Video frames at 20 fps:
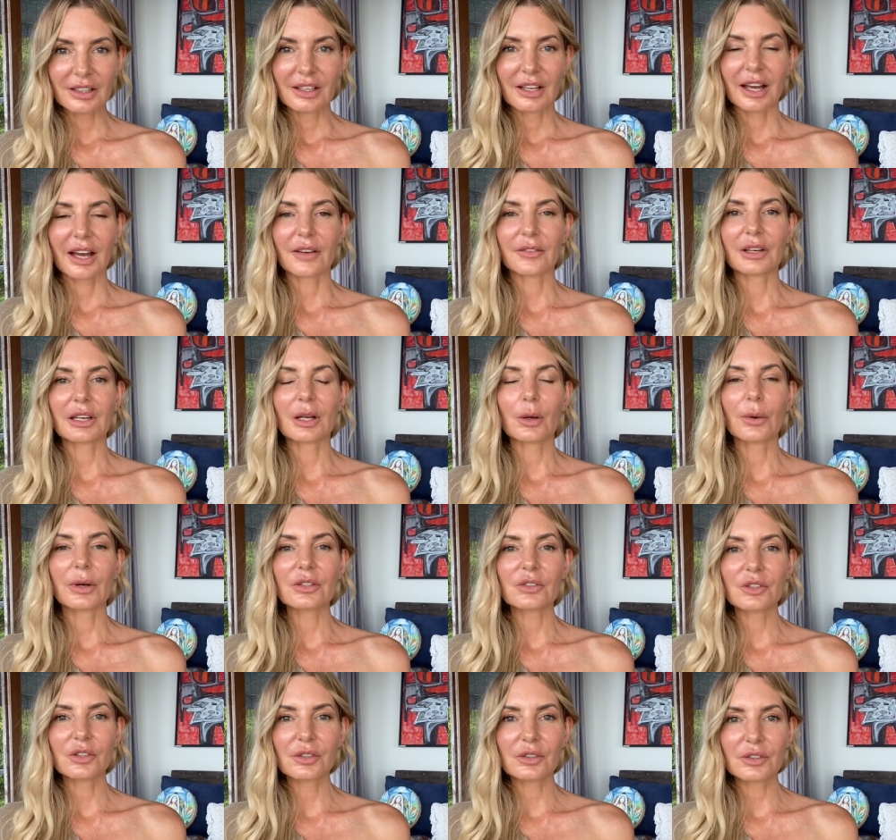Have any
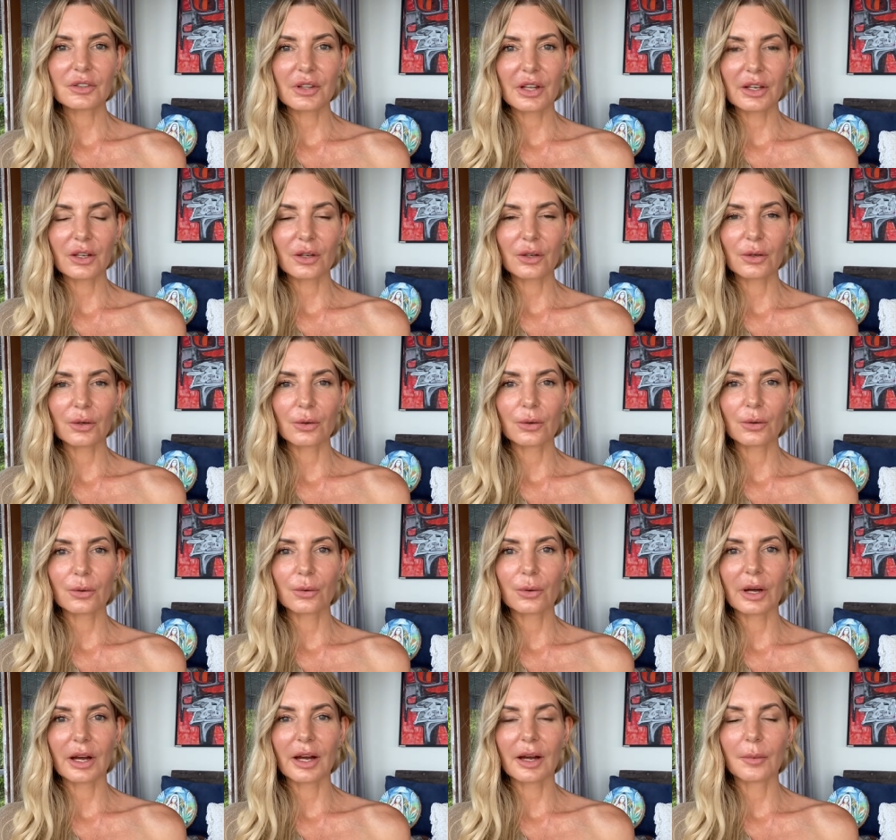questions that
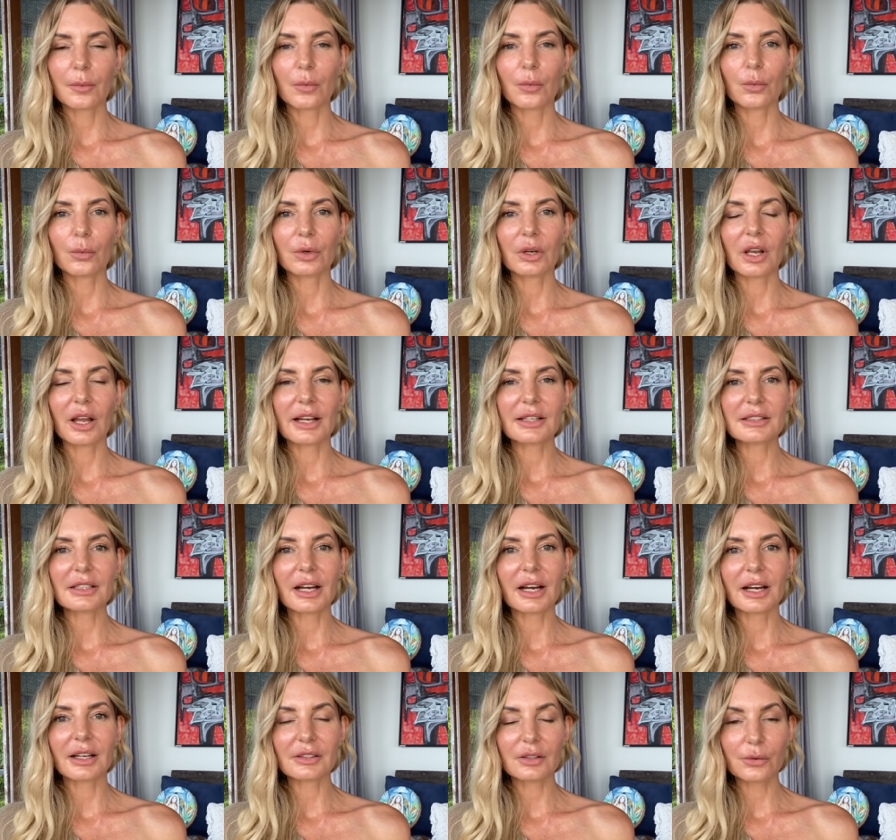you um, would like to
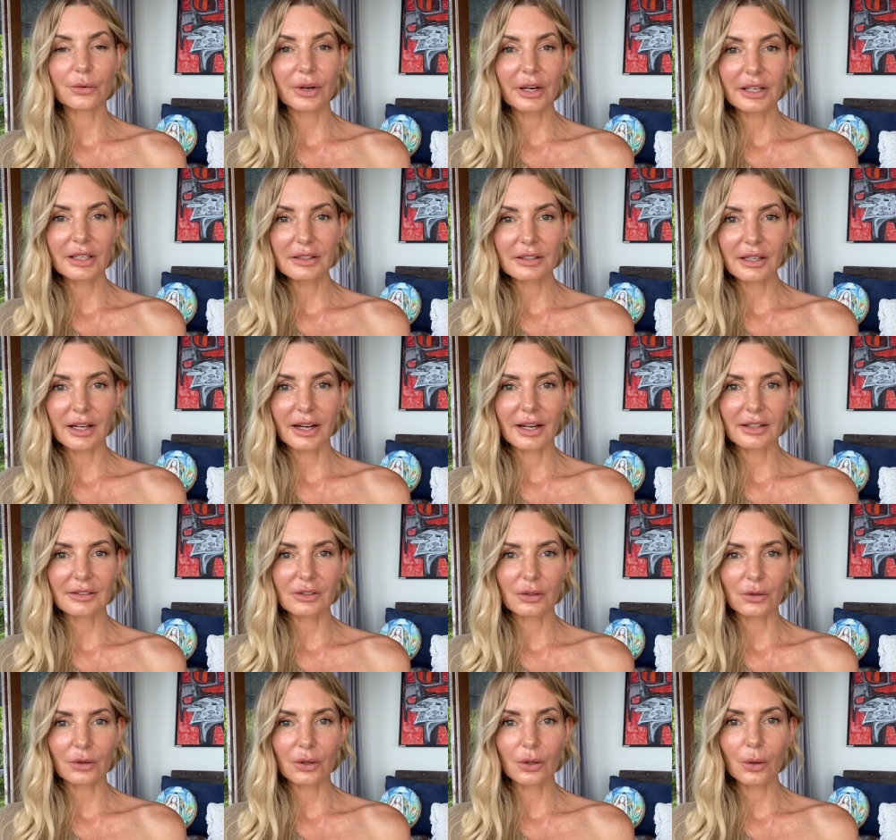ask ready to ask
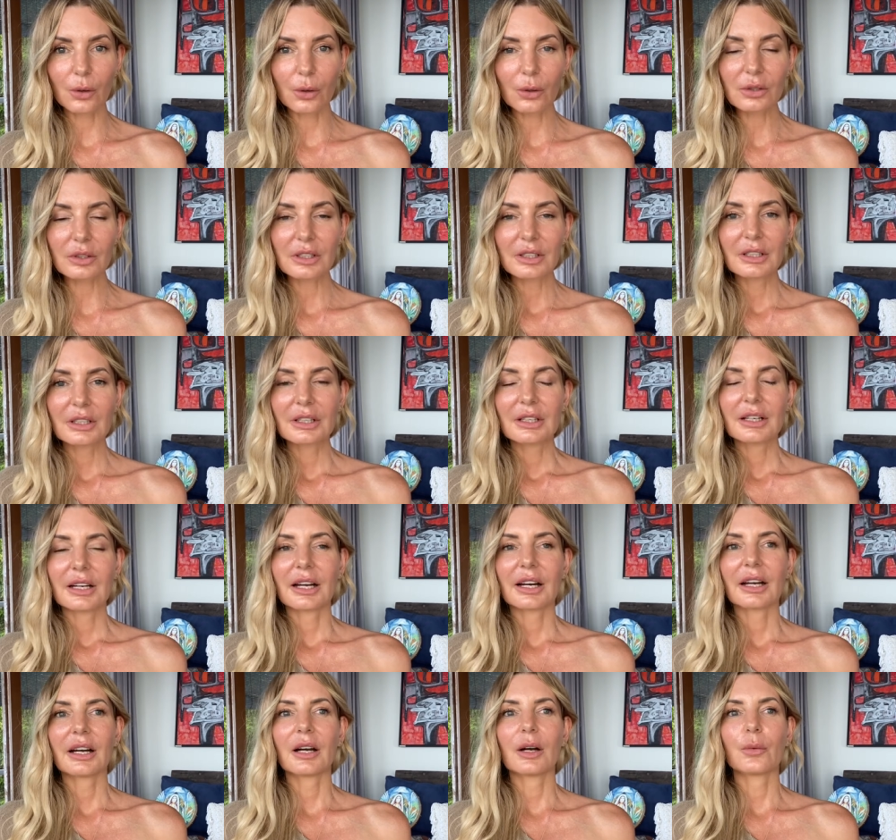on the call.
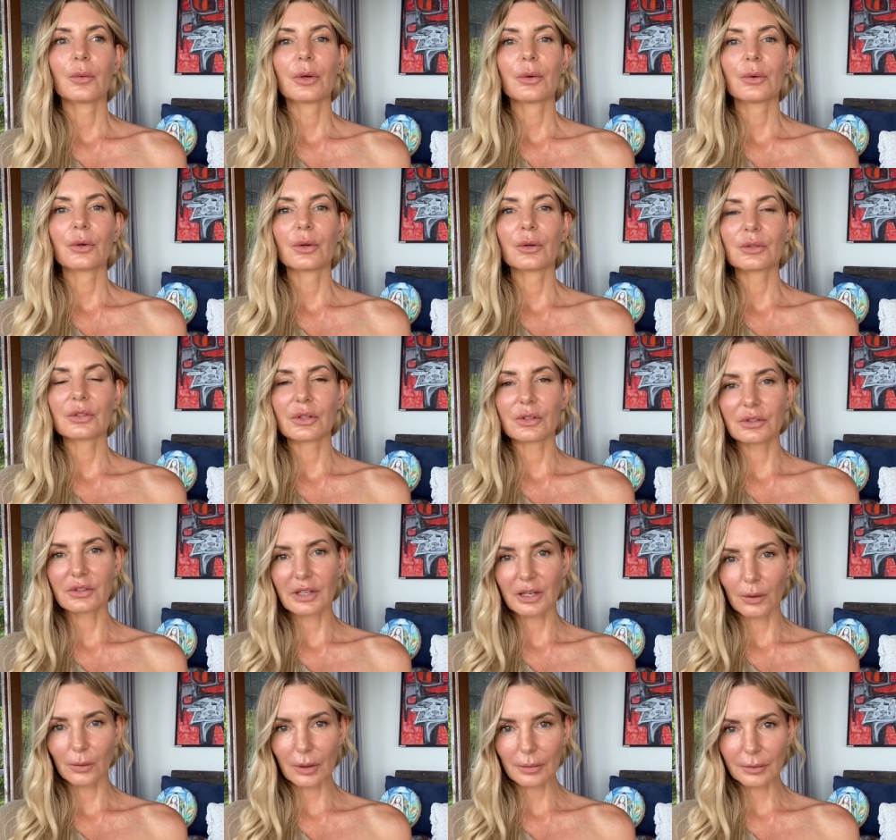Uh, we will also
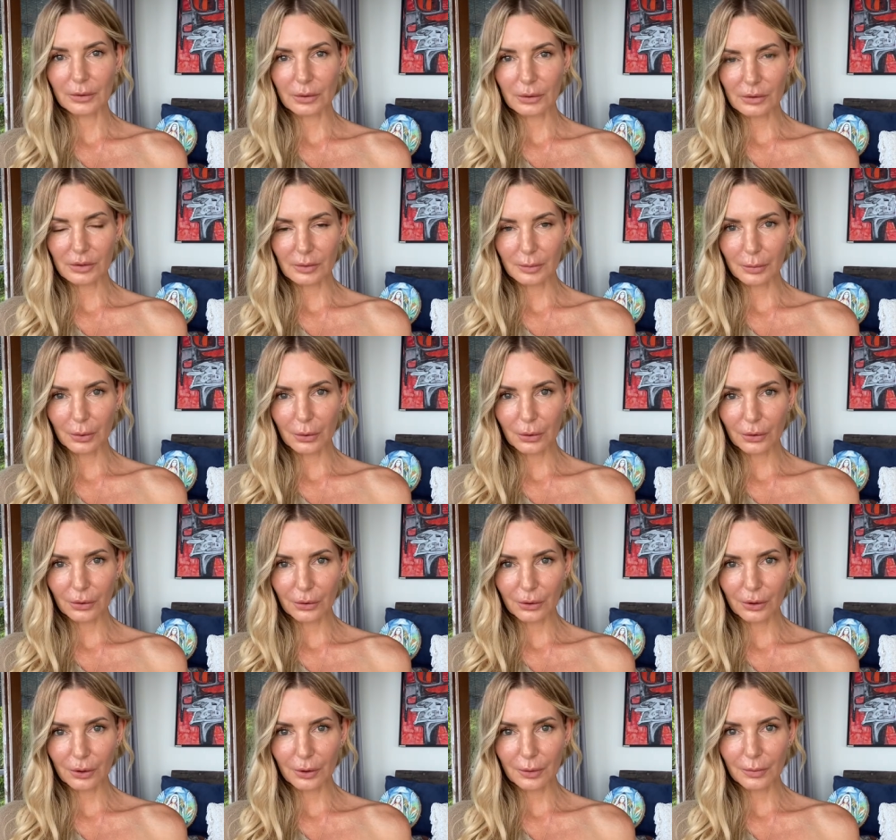set you up in your support
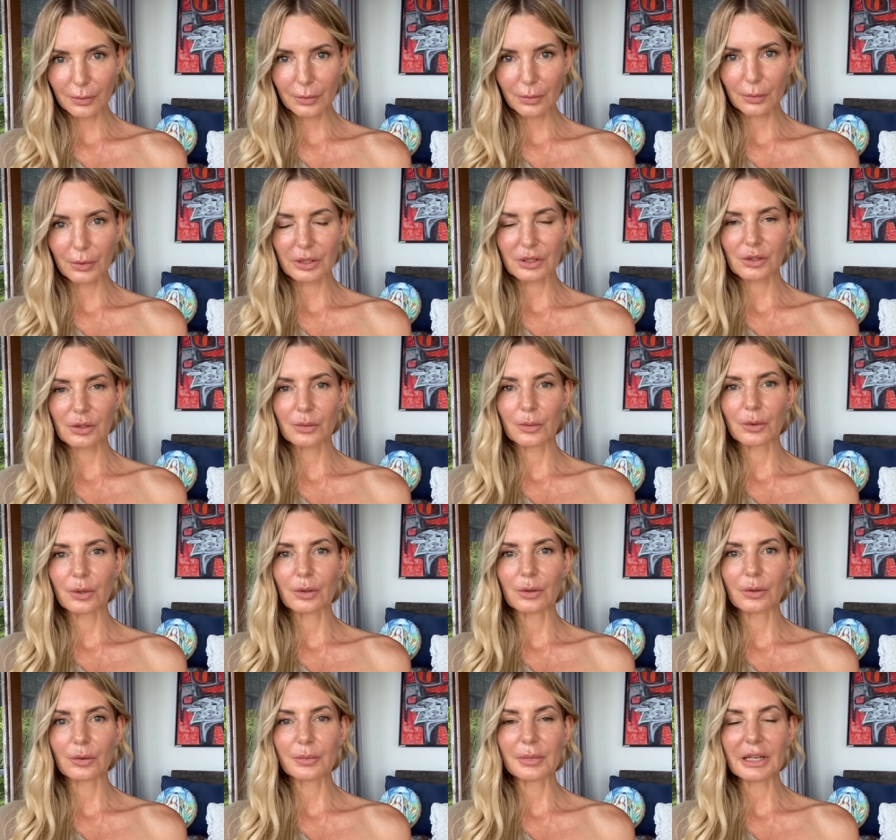group, which
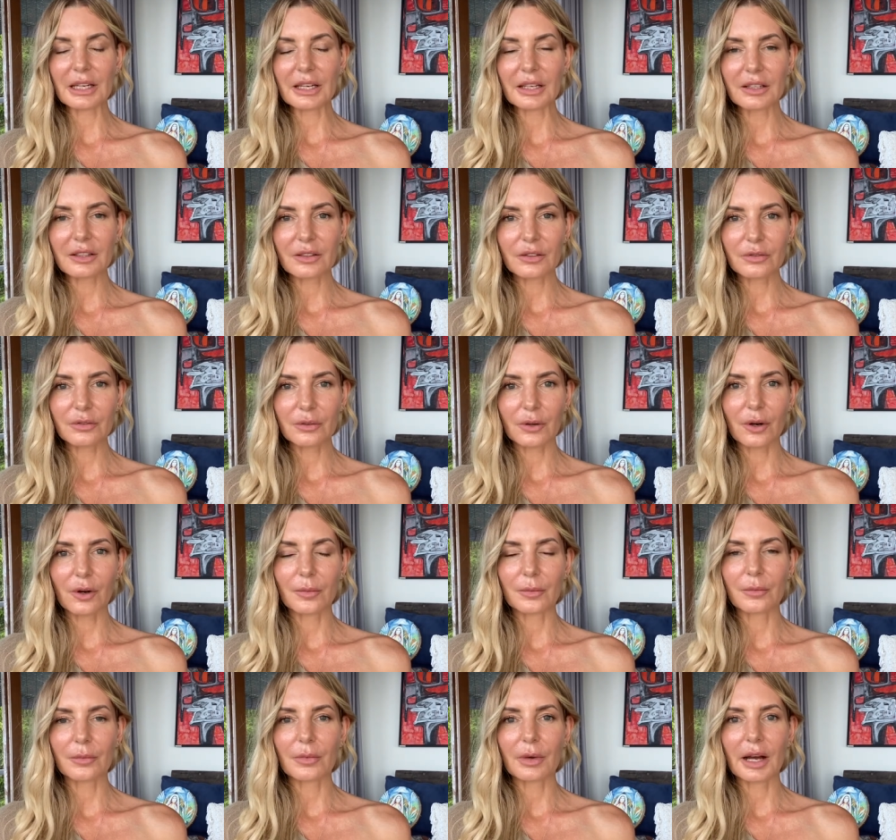will begin
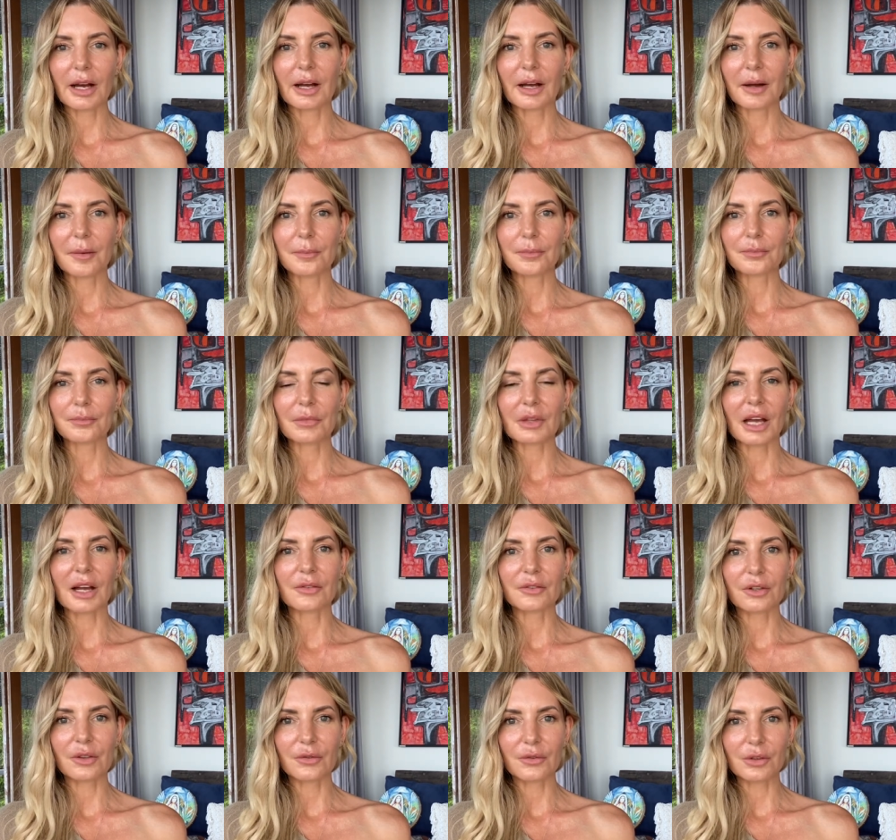from um,
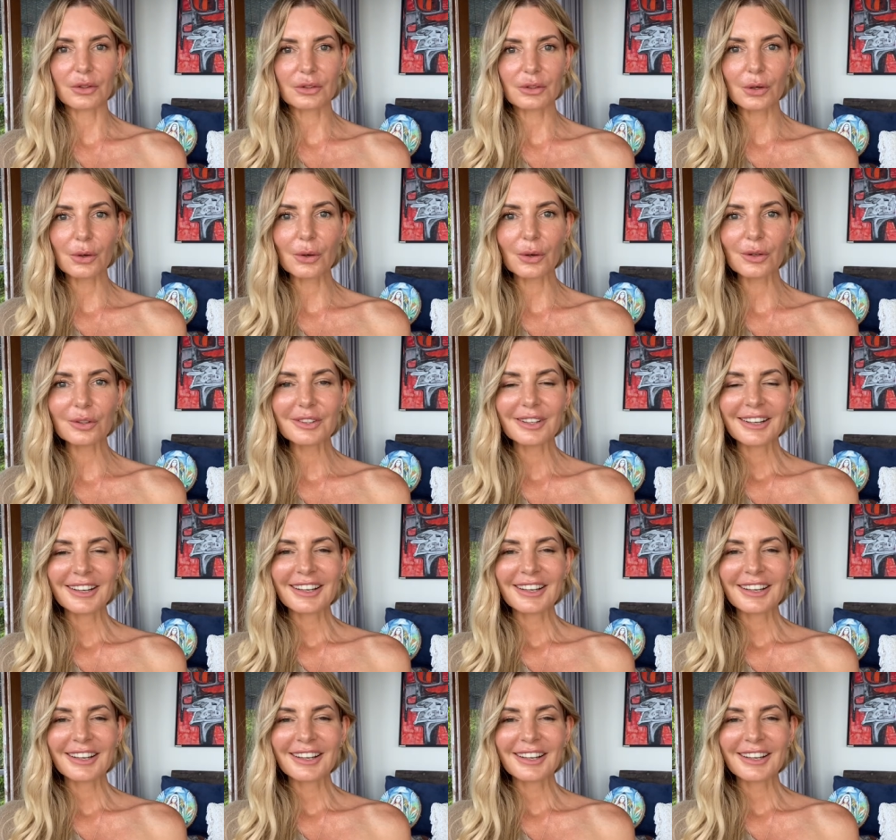after the first call.